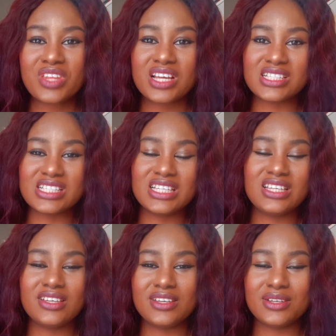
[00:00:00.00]

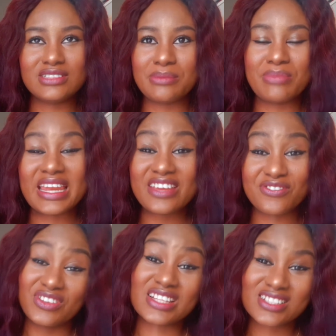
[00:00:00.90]
the
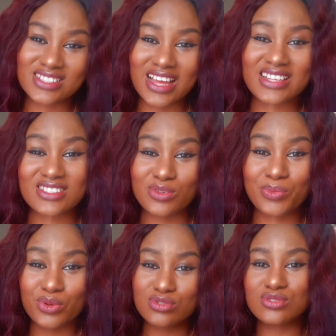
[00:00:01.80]
benefits that it's
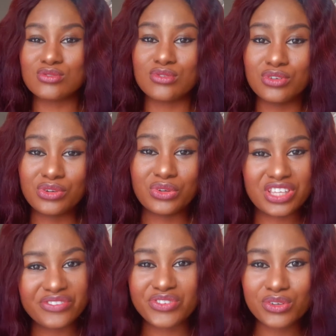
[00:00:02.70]
supposed to
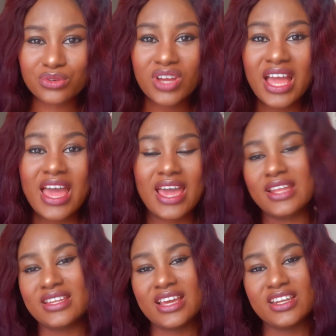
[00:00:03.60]
give you.
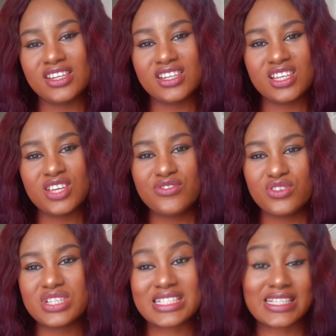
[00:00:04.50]
And then if
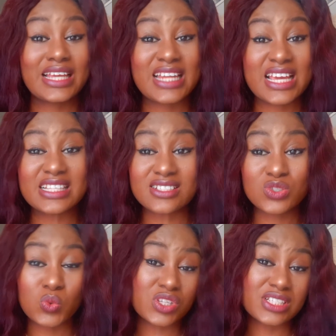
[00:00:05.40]
you decide that it
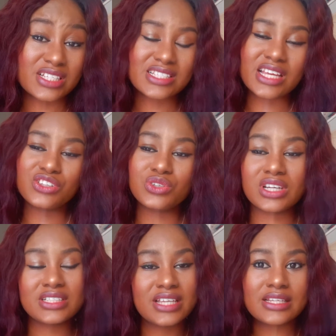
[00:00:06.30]
is worth it, then you
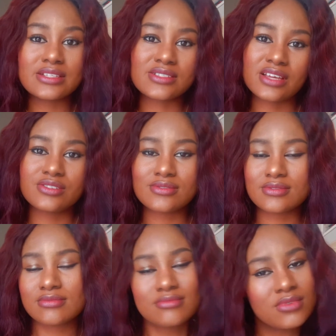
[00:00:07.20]
can then decide
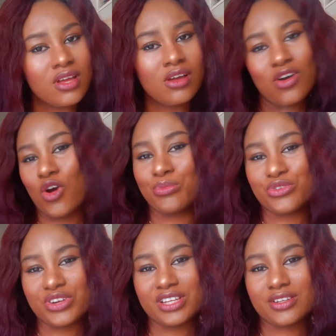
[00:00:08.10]
to
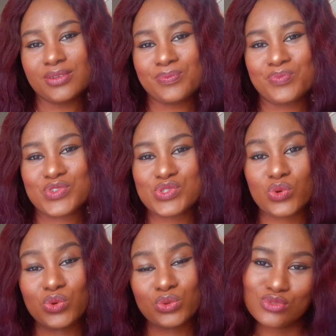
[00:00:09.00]
upgrade.
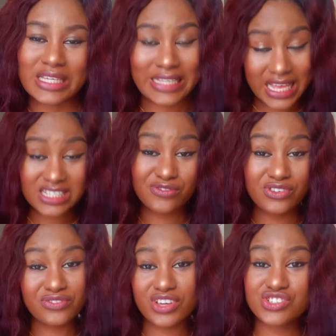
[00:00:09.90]
So it has a
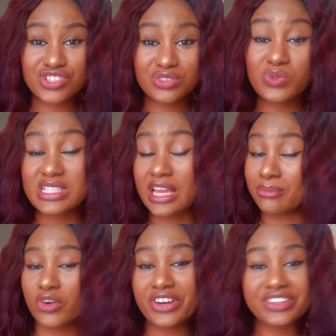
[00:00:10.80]
free version, which I
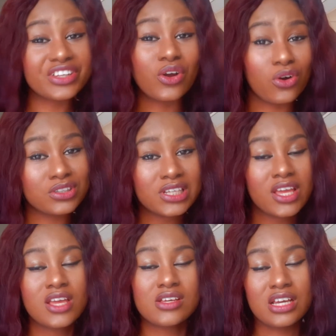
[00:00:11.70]
am currently on,
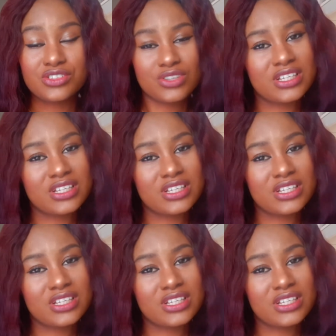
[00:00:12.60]
and you can